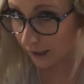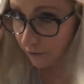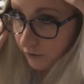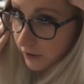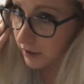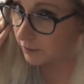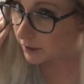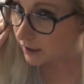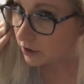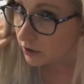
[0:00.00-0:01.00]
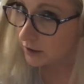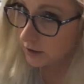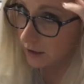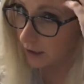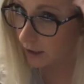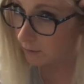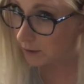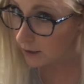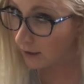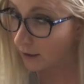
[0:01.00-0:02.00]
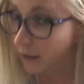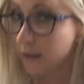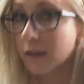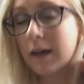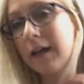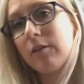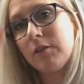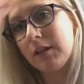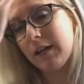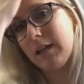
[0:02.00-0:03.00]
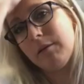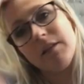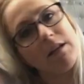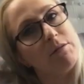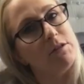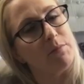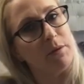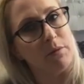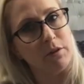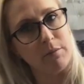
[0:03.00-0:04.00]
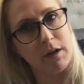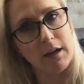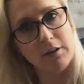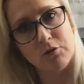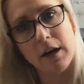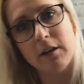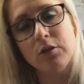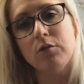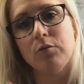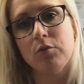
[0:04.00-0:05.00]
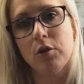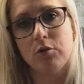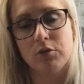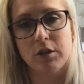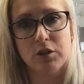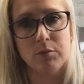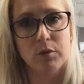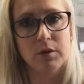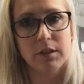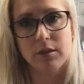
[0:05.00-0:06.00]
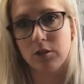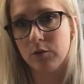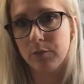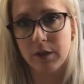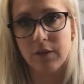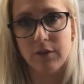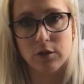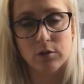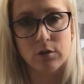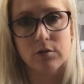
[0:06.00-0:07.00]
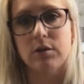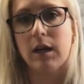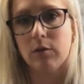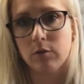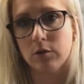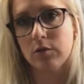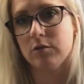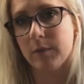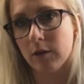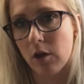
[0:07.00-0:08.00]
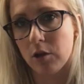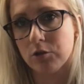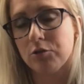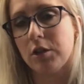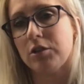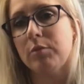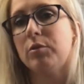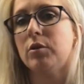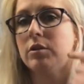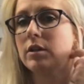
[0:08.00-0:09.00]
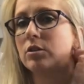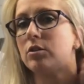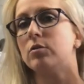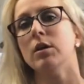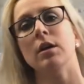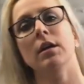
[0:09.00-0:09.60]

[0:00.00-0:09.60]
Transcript: I am feeling I'm kind of greasy today, but I don't think I am. I think I'm just being weird about it. I try to do no dry shampoo on day two, but if I do use it, I will use my Lange dry shampoo on day two.